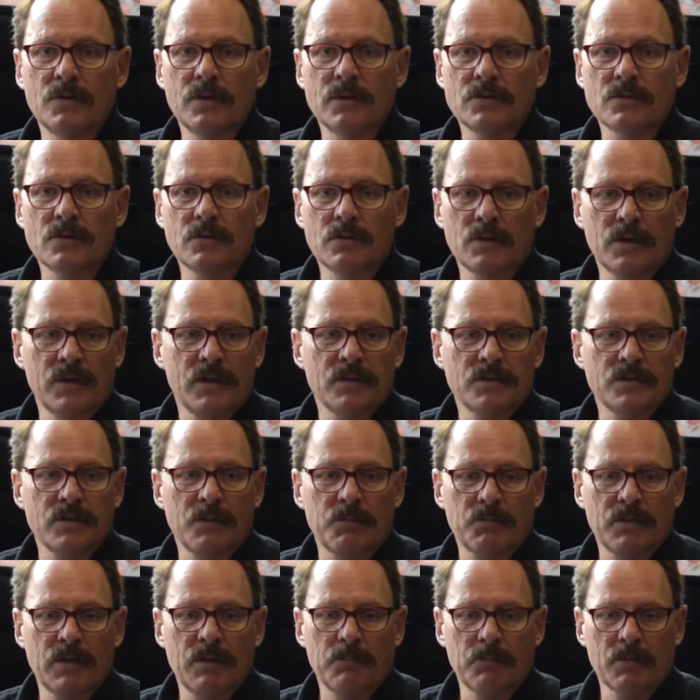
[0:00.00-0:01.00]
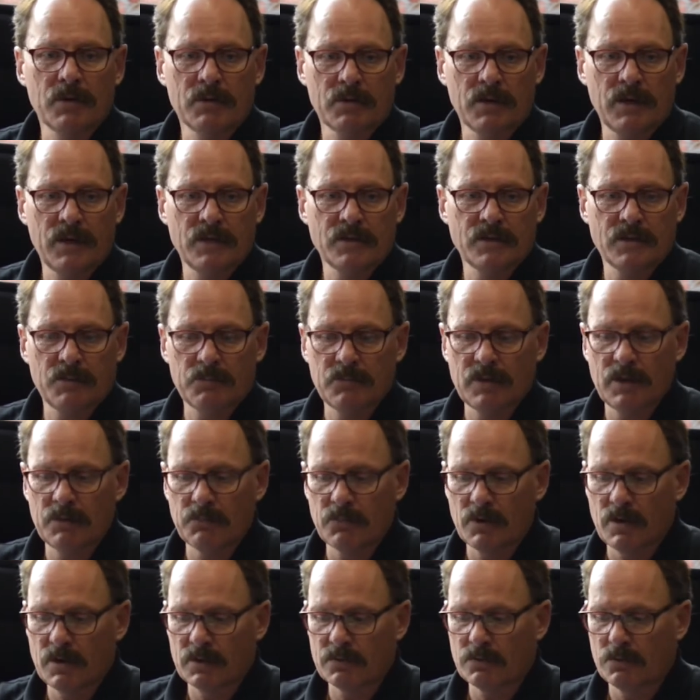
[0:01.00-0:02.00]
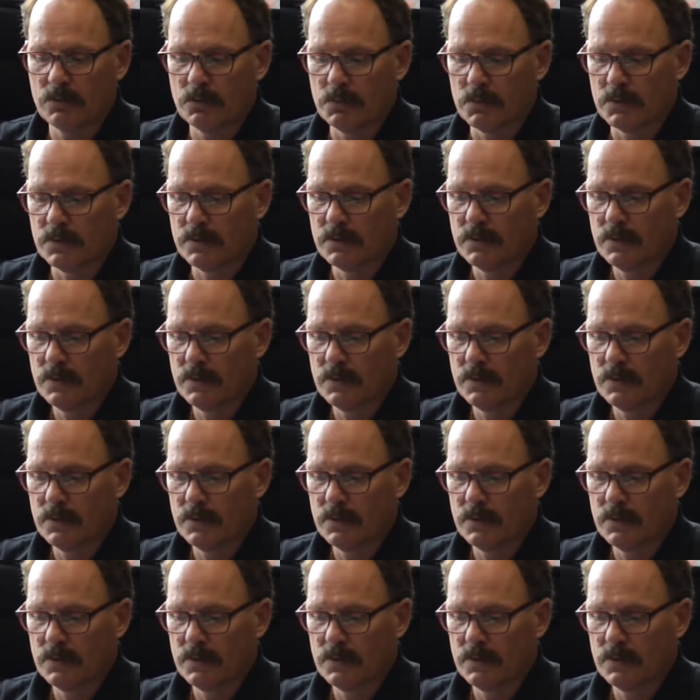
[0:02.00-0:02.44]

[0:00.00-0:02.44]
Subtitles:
as early as September, late September, October.